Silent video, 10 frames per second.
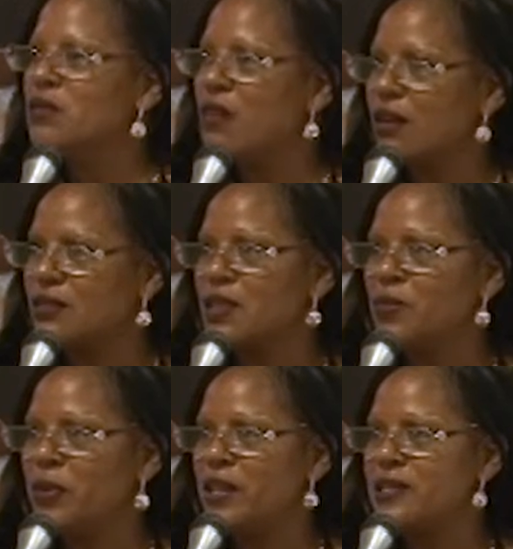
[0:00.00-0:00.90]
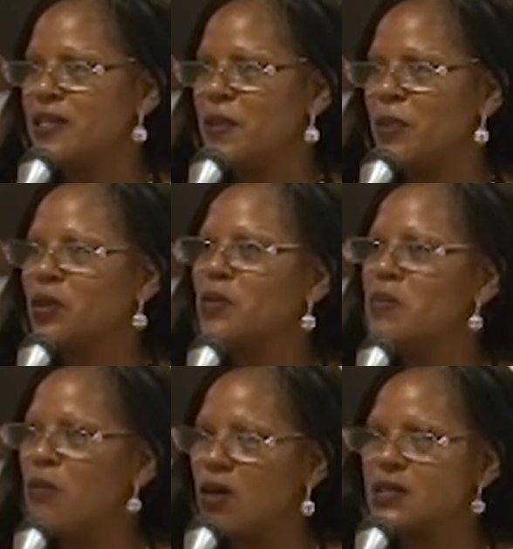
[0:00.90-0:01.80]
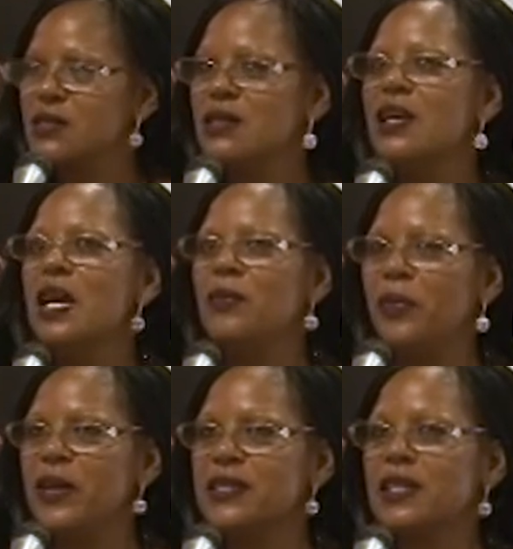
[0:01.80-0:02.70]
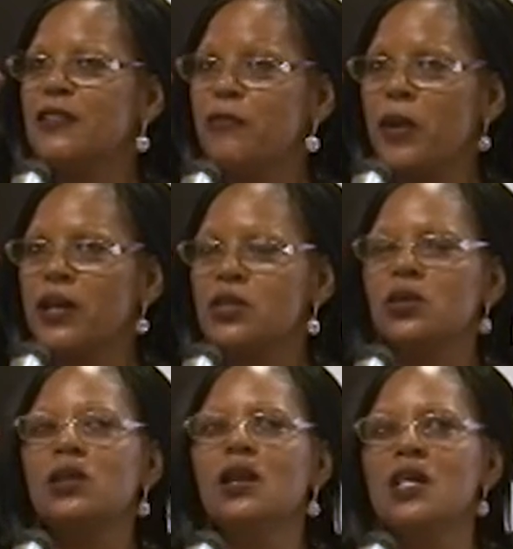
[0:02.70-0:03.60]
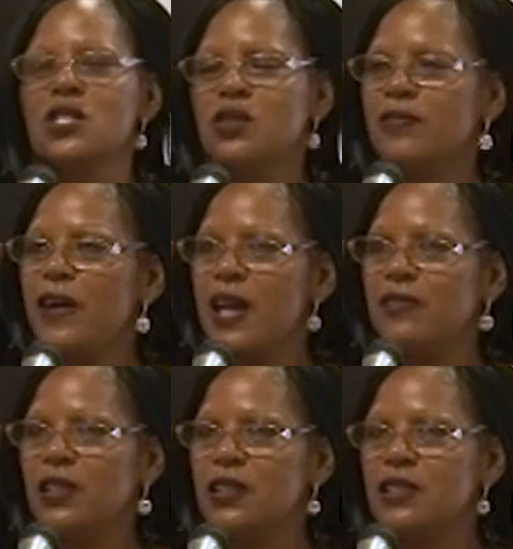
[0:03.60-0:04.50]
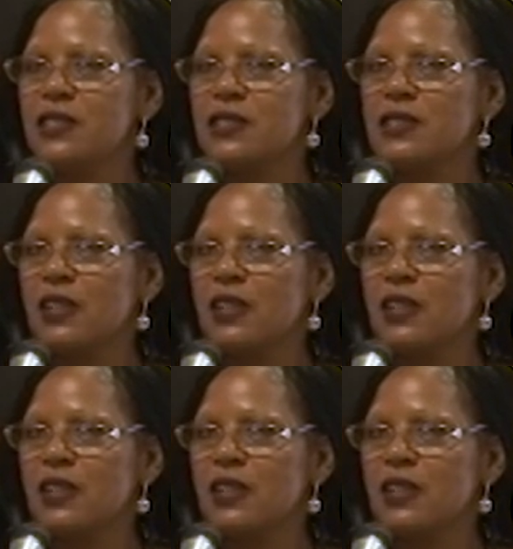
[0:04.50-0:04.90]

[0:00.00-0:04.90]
not embrace them, but we must embrace it if we are to survive in this